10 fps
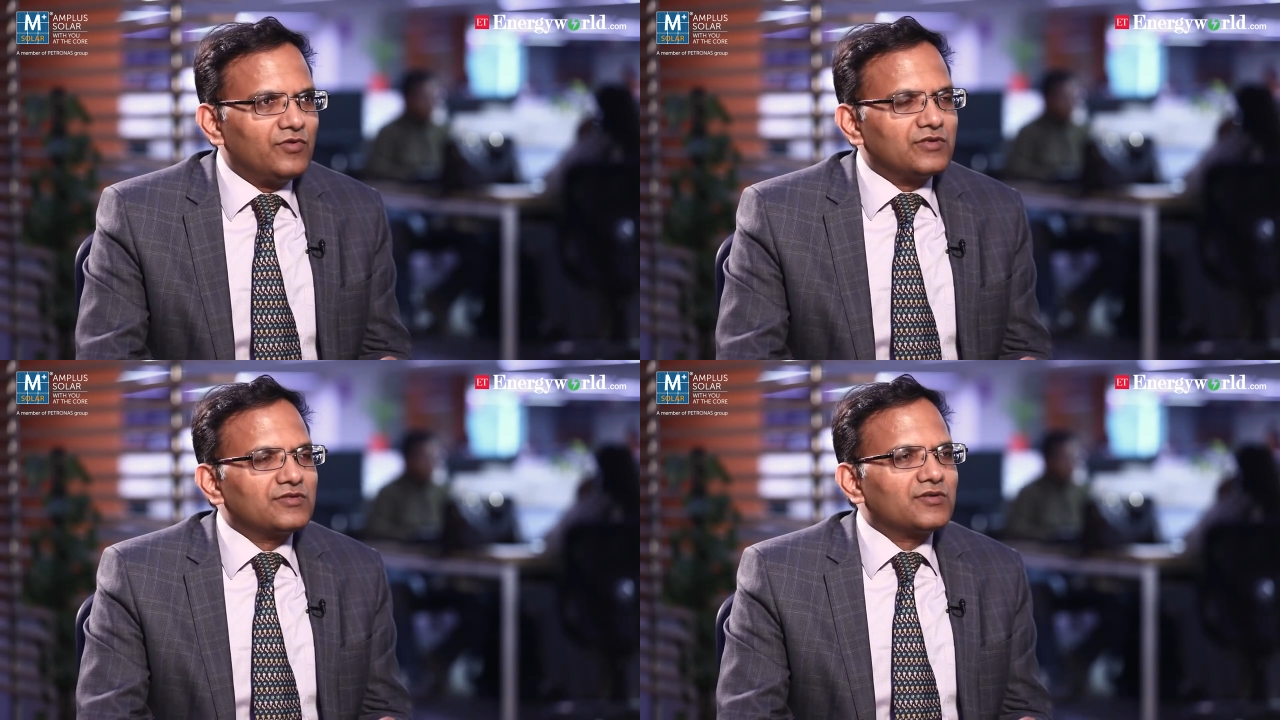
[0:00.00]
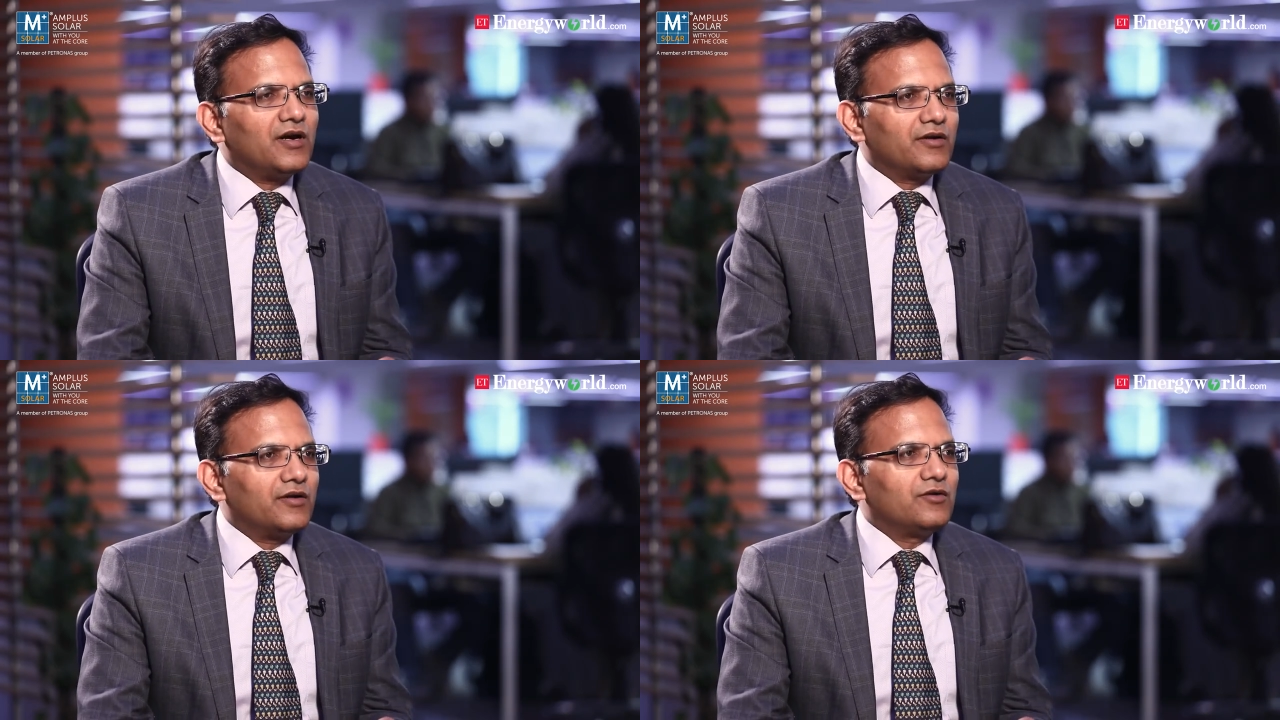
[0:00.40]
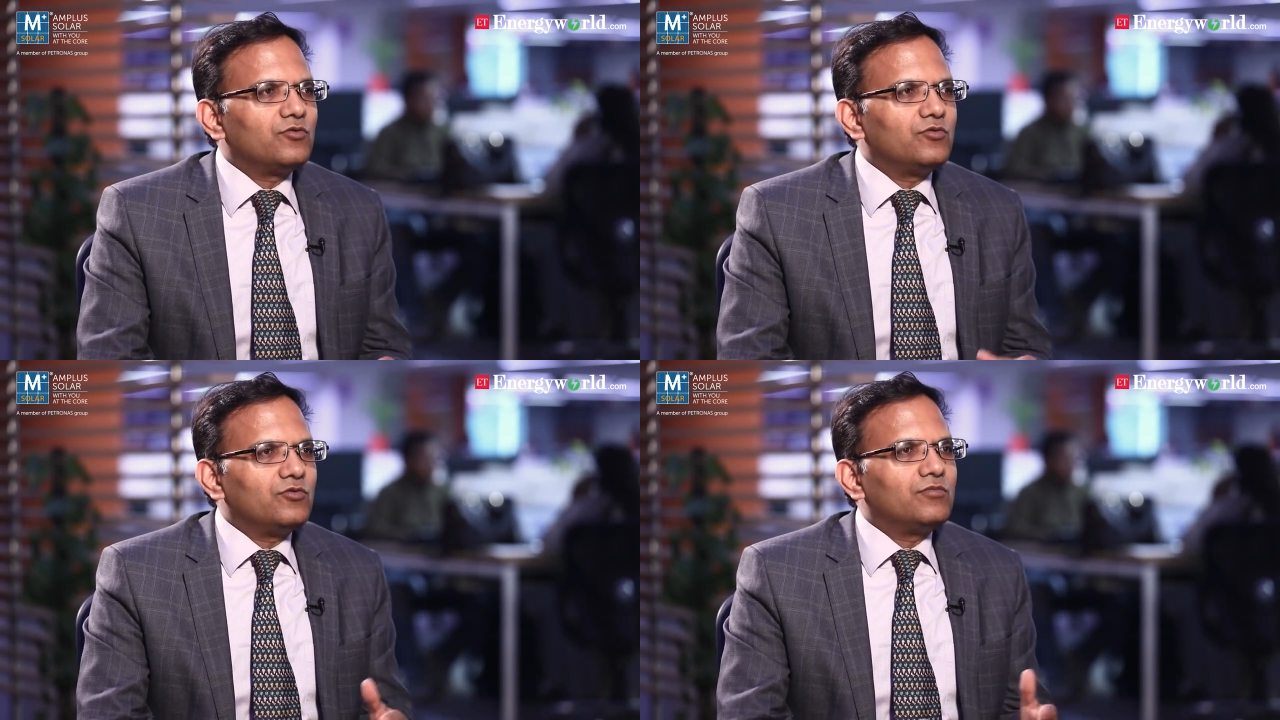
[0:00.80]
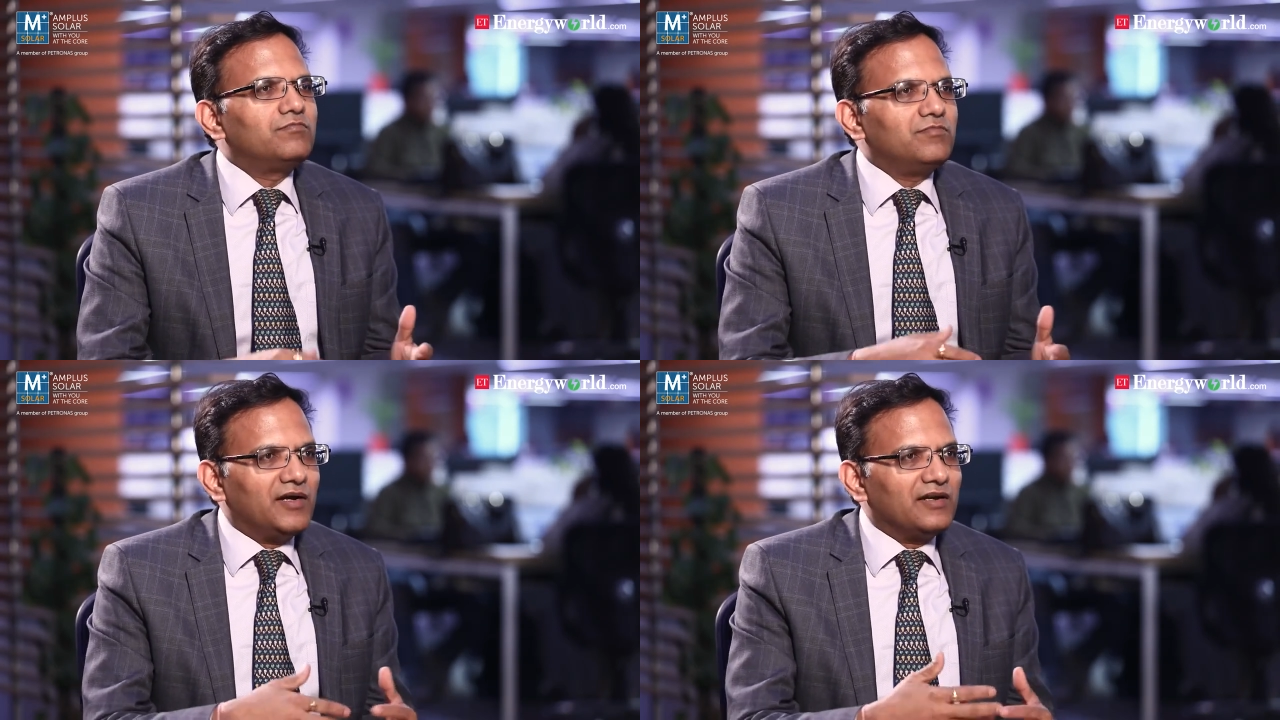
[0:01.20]
which started to
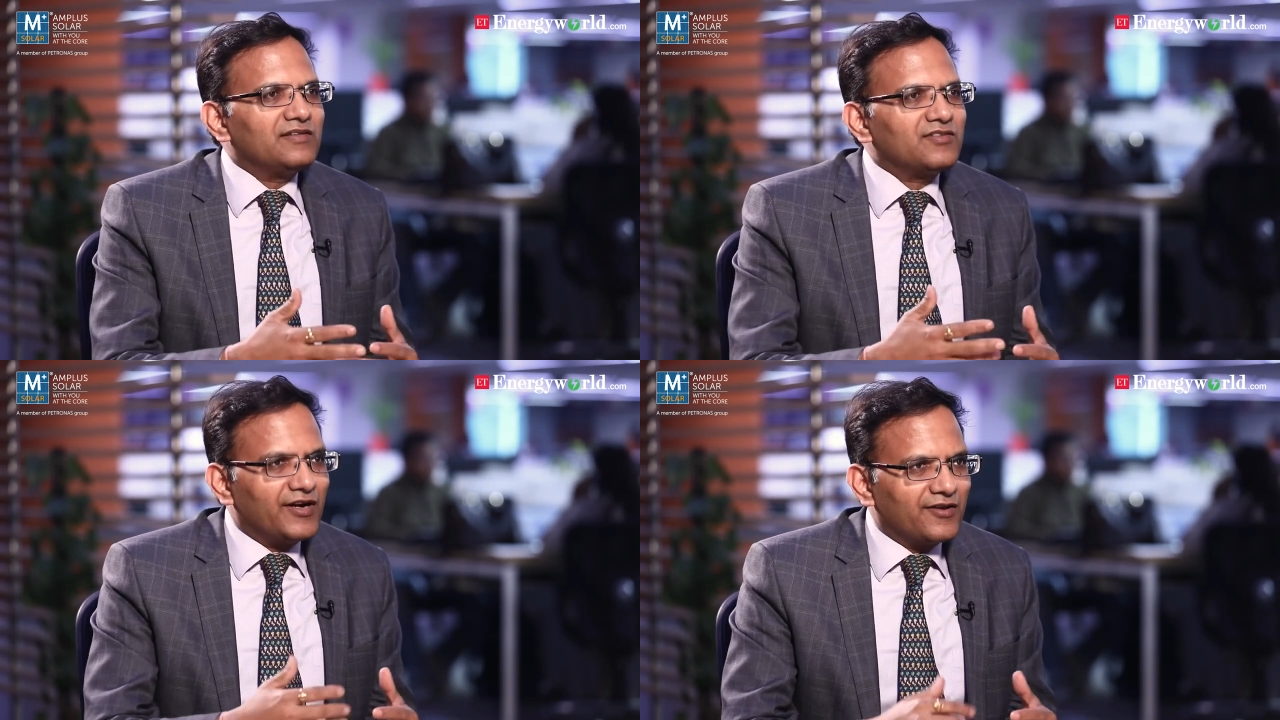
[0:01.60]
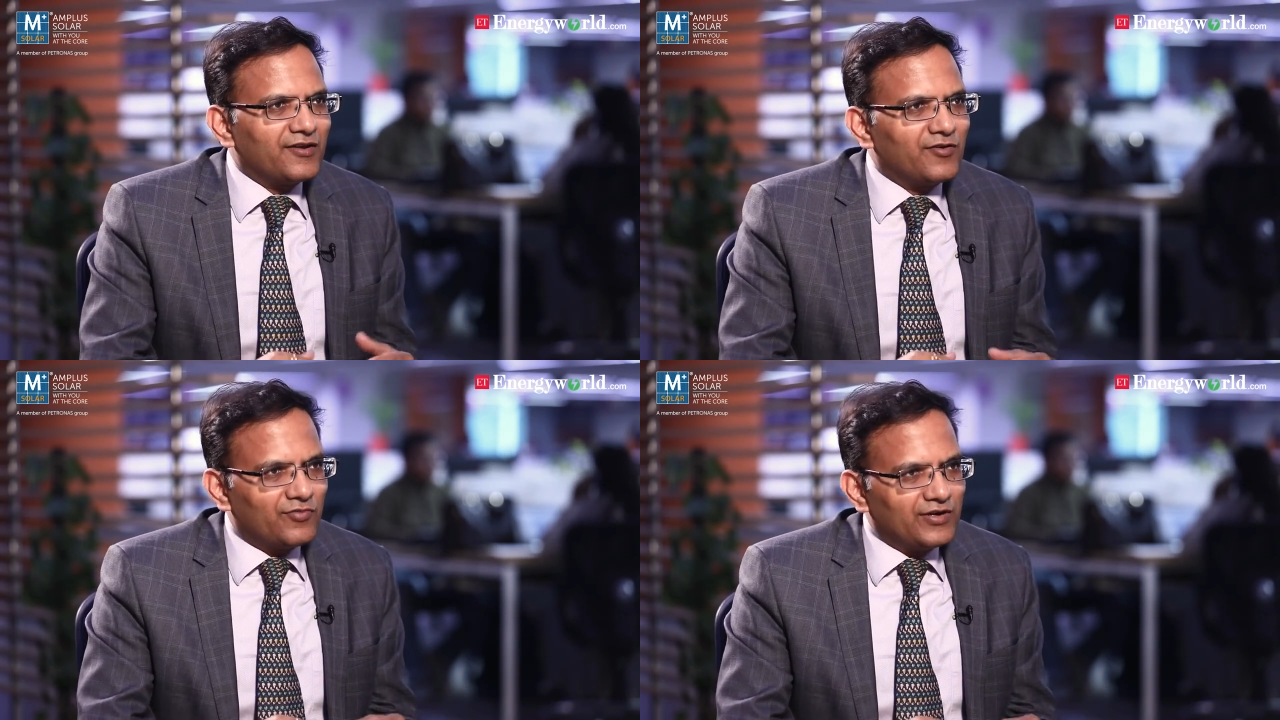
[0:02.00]
at least threaten of